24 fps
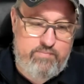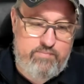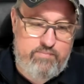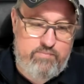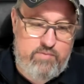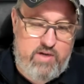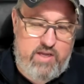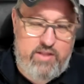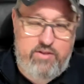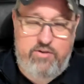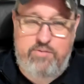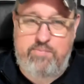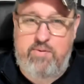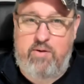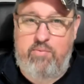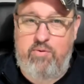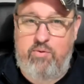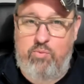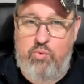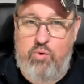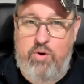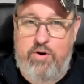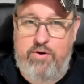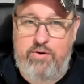Well, there's probably
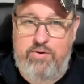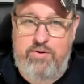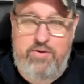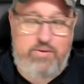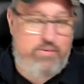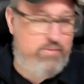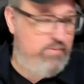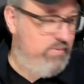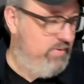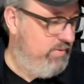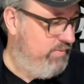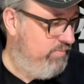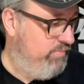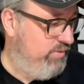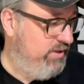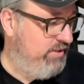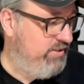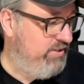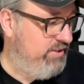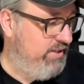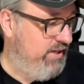one or two, but